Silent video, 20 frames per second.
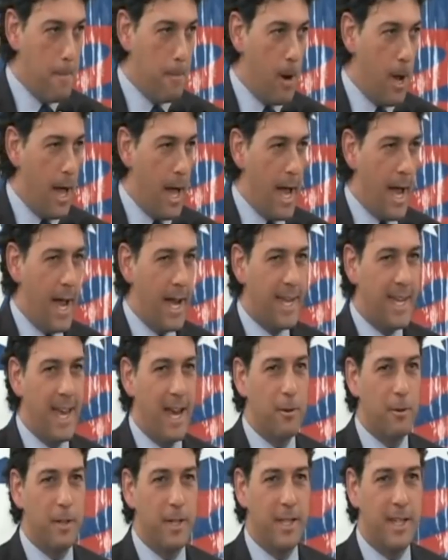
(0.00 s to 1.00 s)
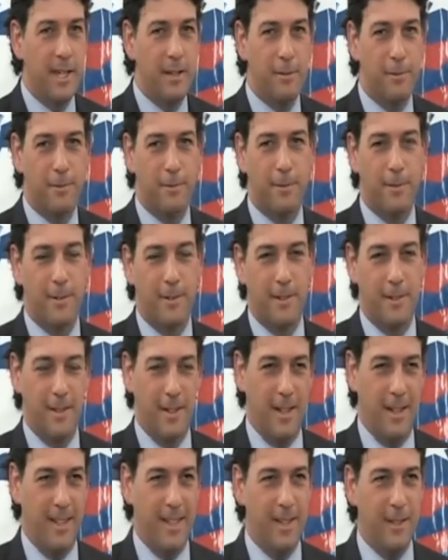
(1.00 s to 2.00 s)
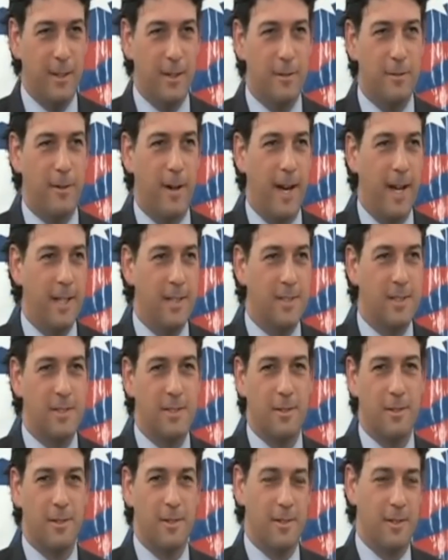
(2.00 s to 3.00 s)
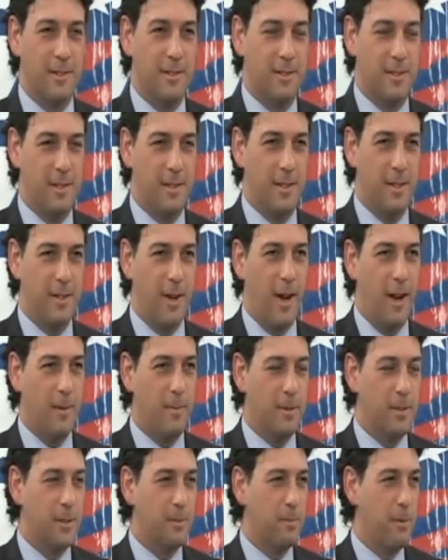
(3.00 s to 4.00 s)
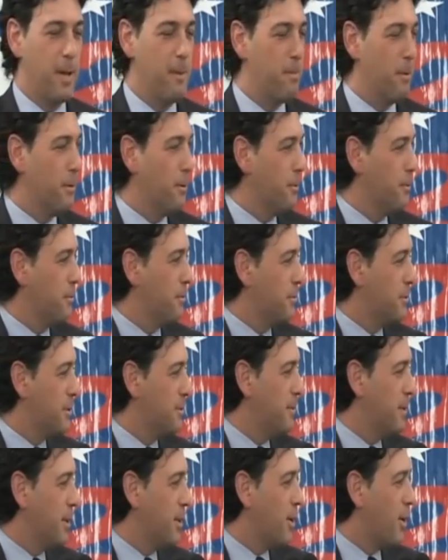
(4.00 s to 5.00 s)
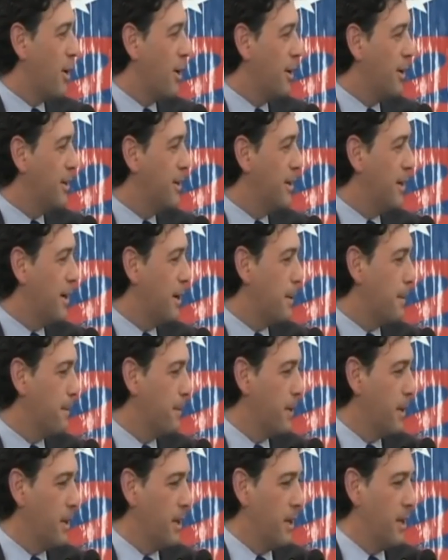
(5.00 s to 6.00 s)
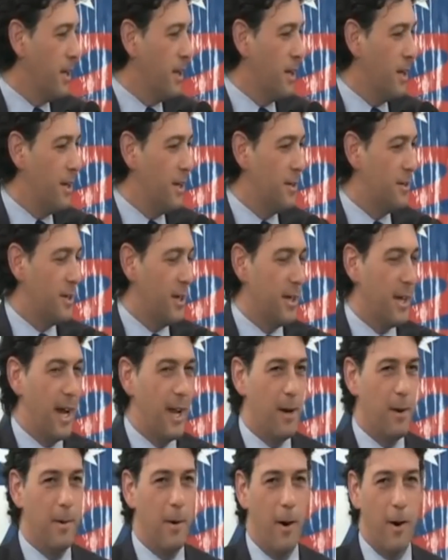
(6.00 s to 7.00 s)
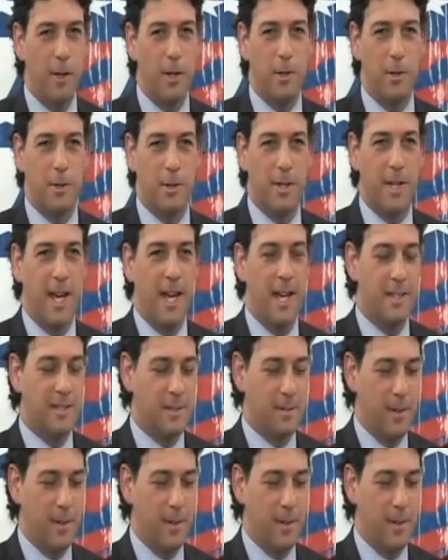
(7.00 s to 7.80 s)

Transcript: Well, I, I, can't really give legal advice to anonymous people who submit a card um, you know, telling you how to argue your case.